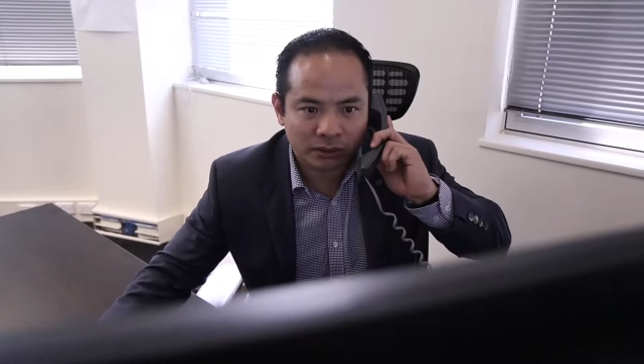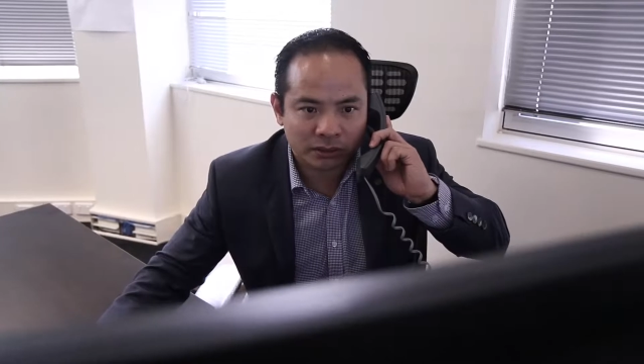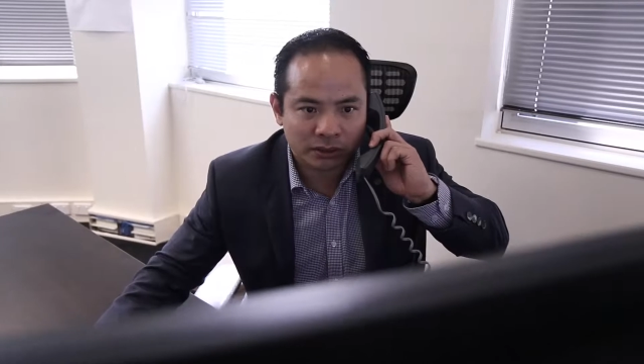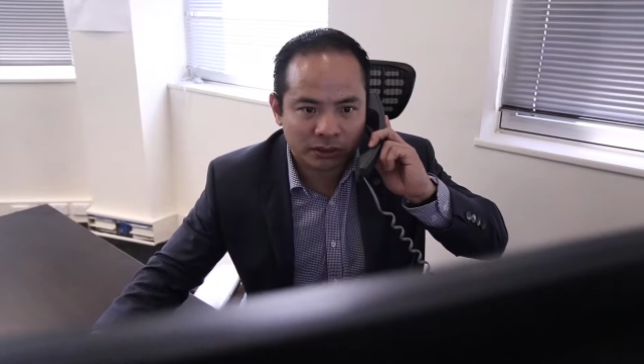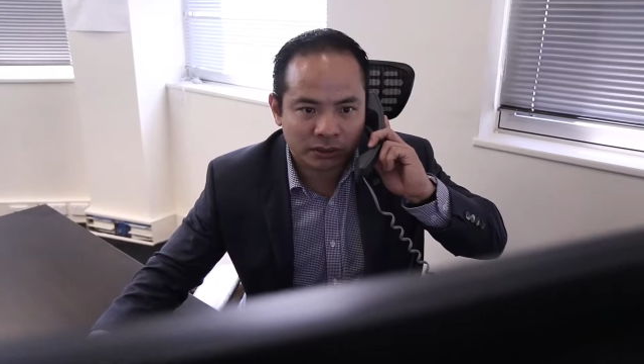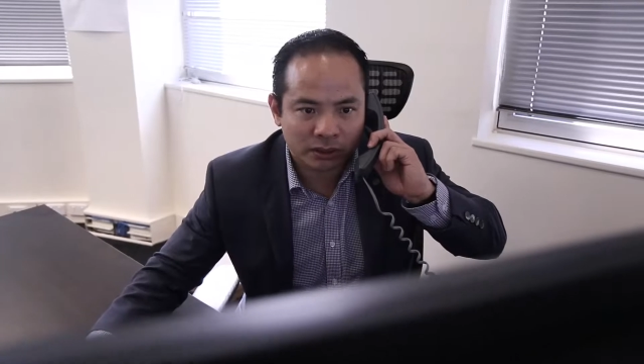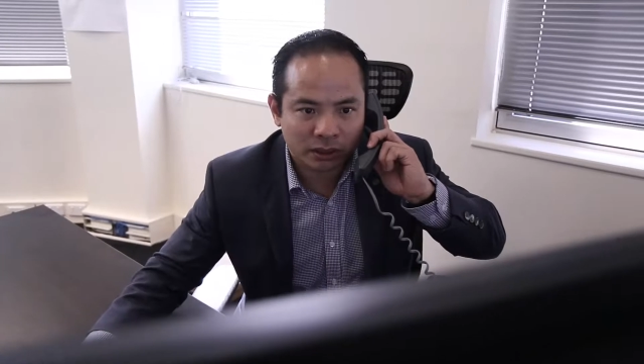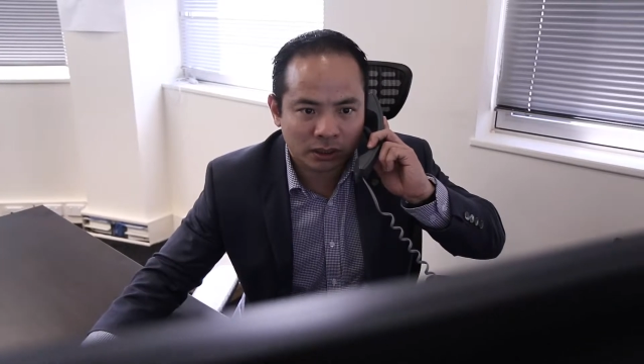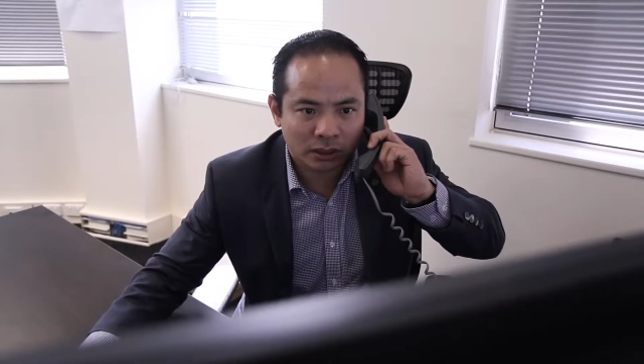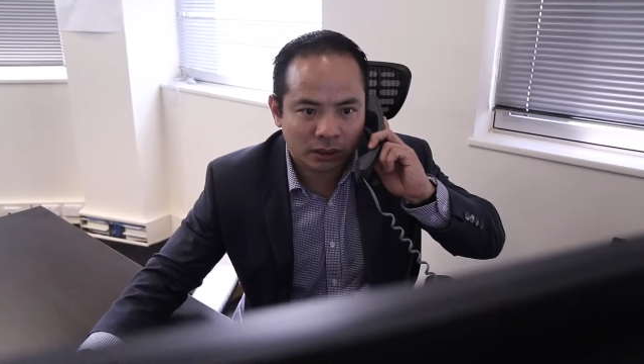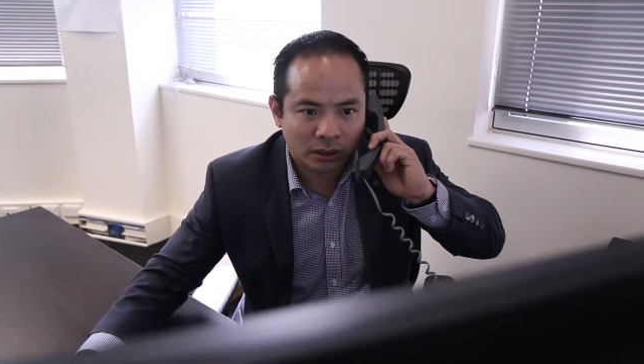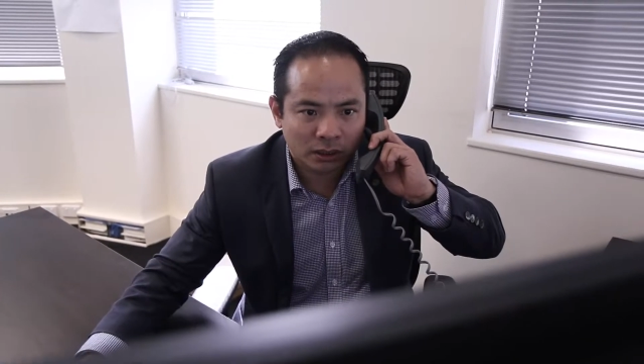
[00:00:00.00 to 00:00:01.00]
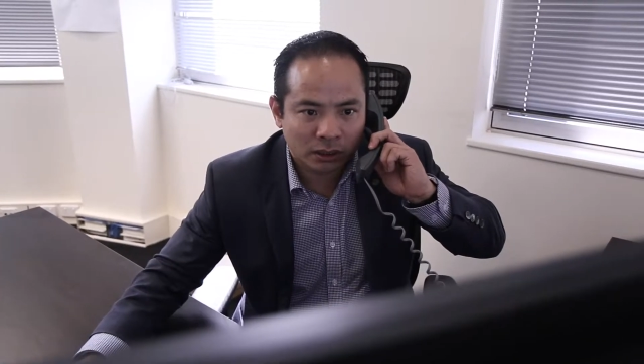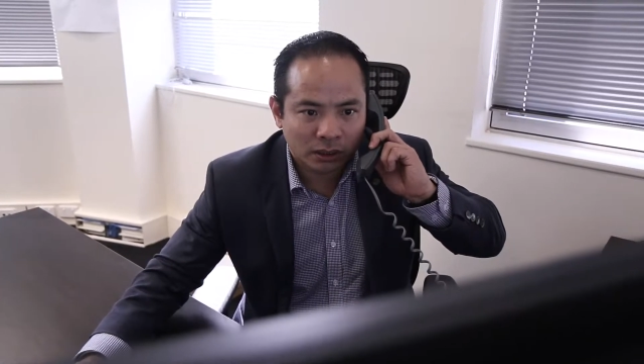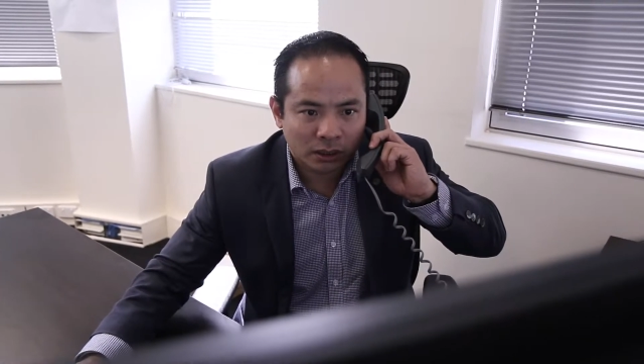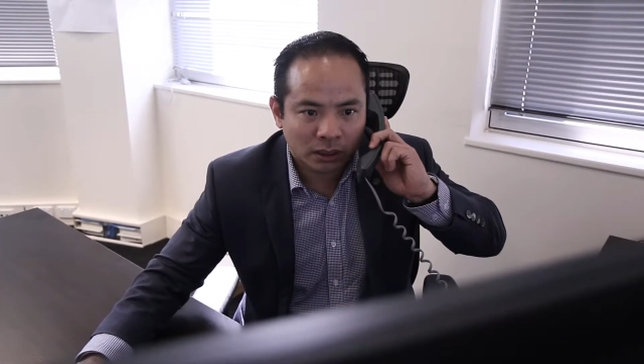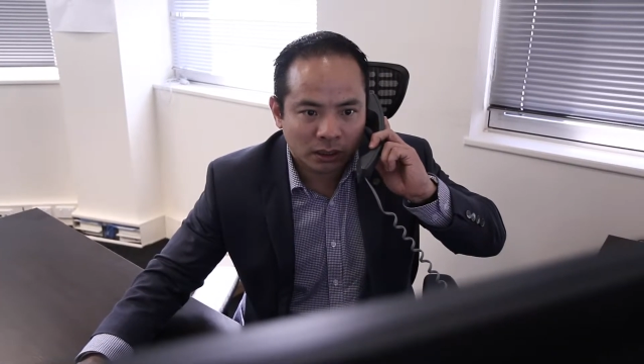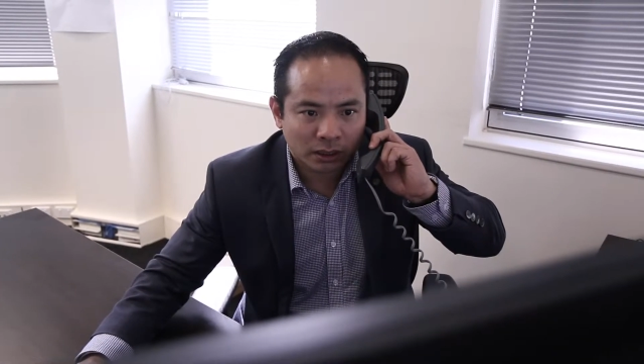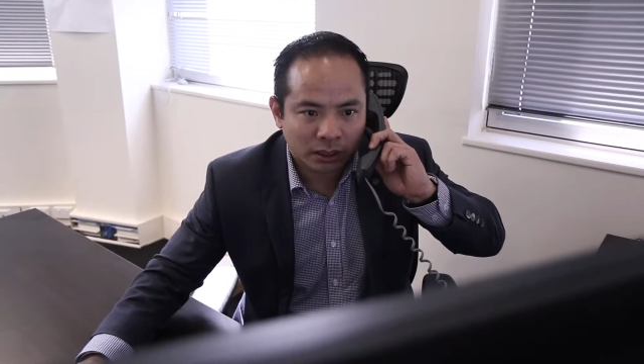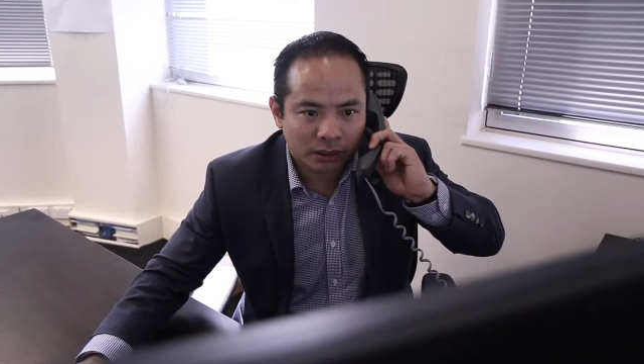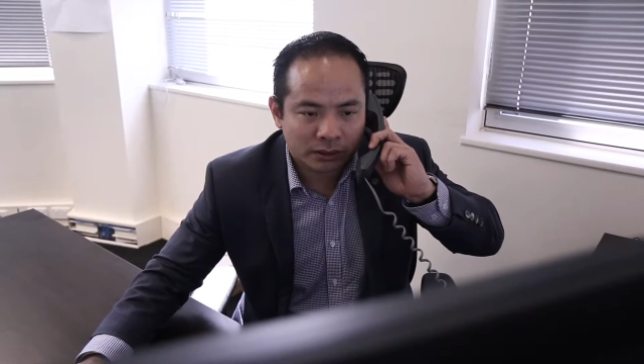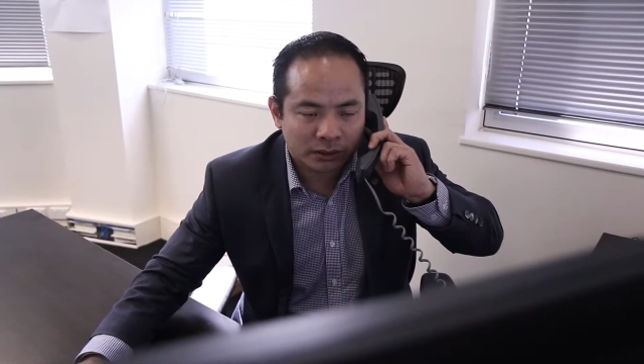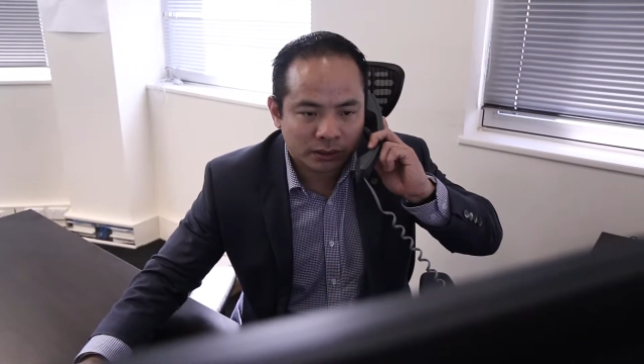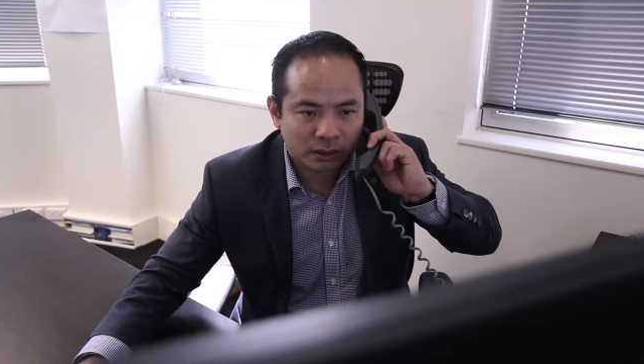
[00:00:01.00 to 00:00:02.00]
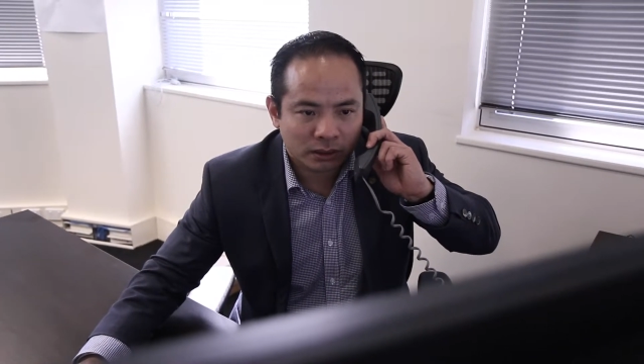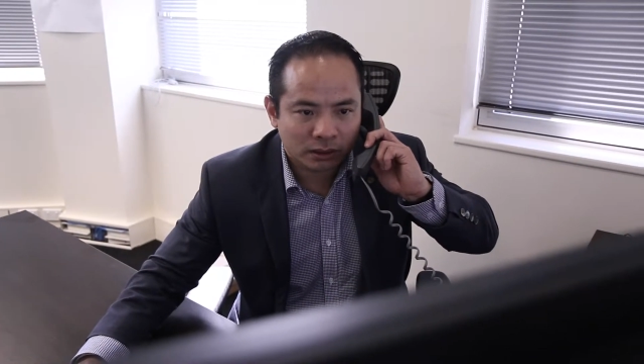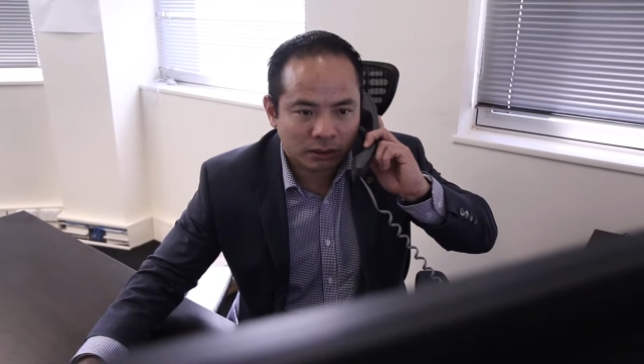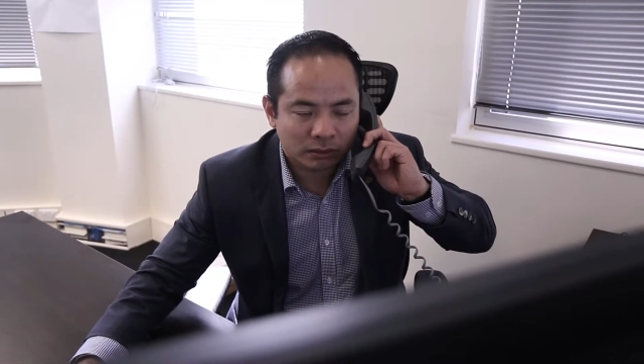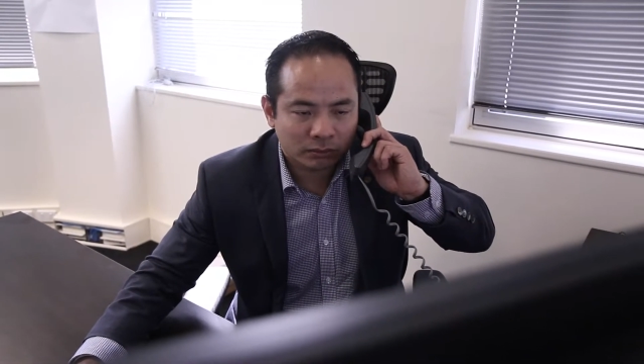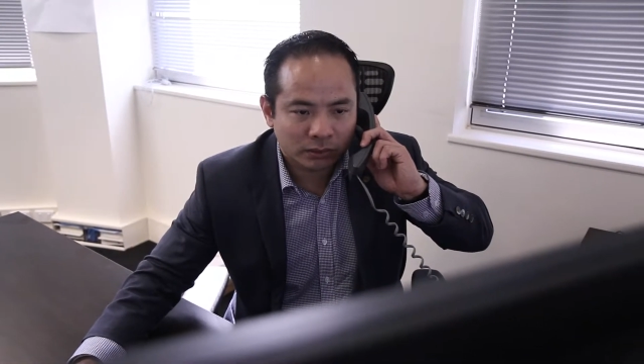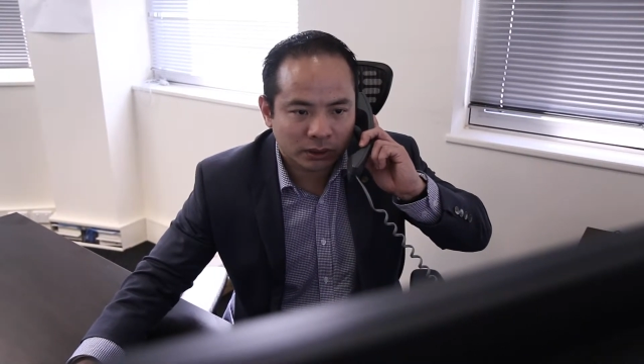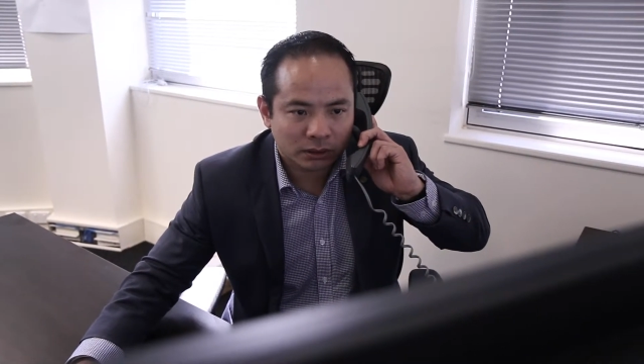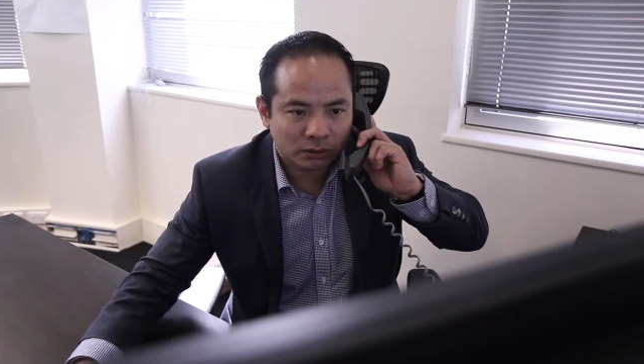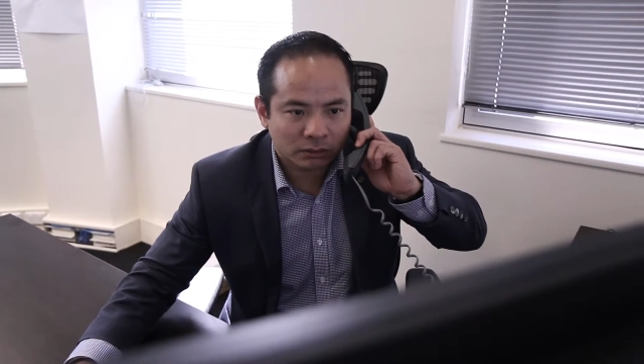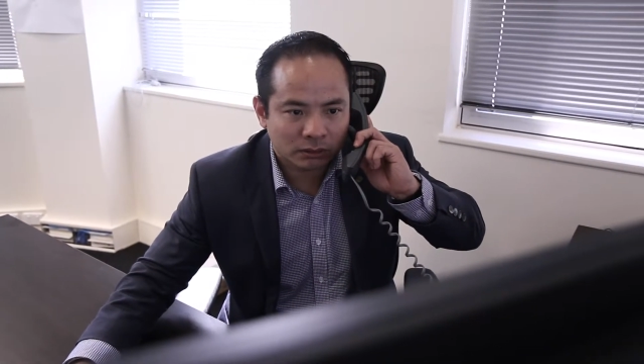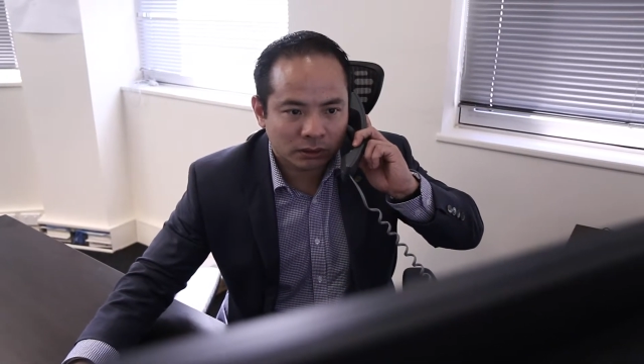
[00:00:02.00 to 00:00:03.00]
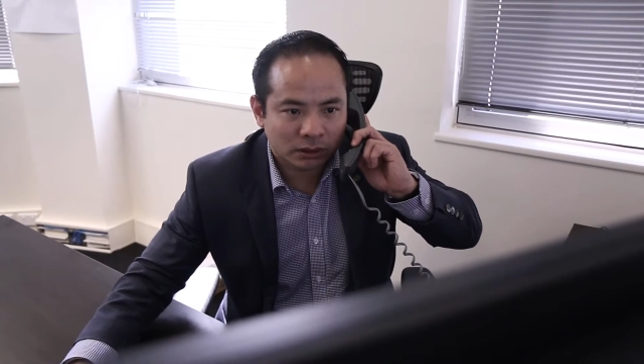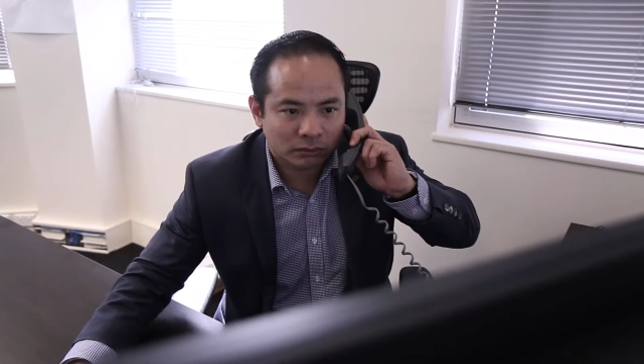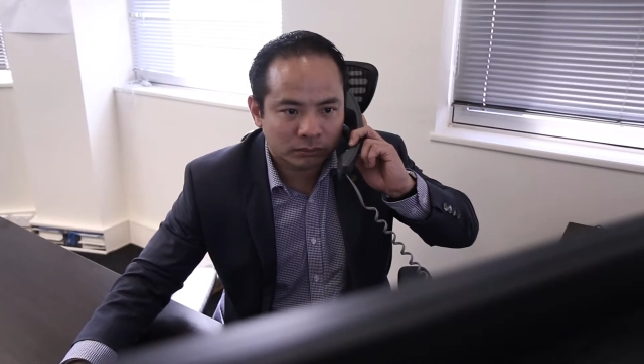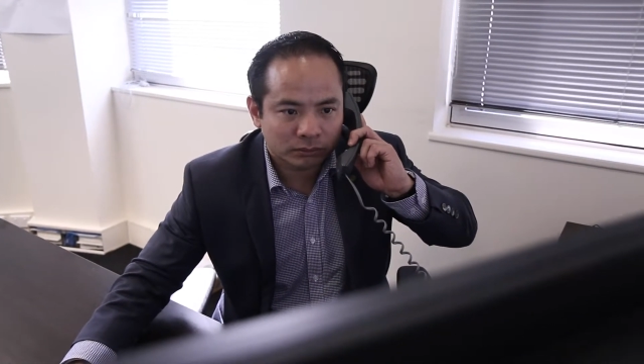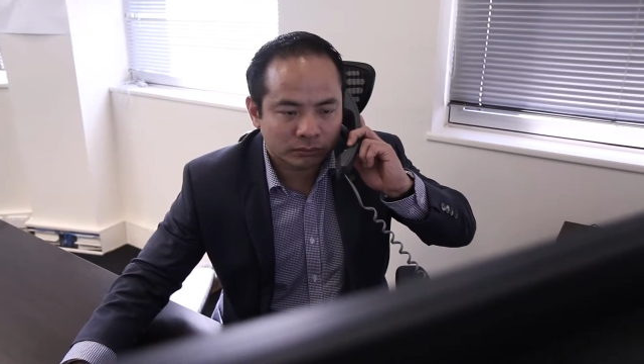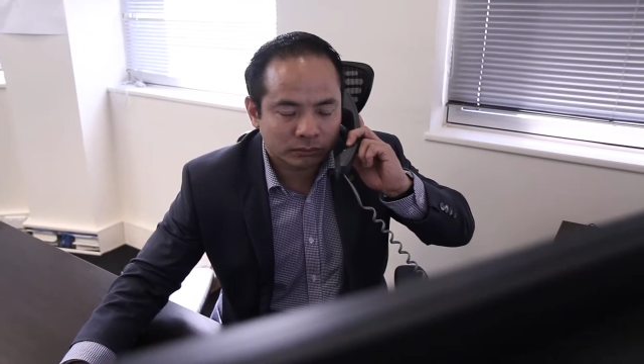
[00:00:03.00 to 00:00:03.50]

have that chat with them and uh, give them a bit of certainty.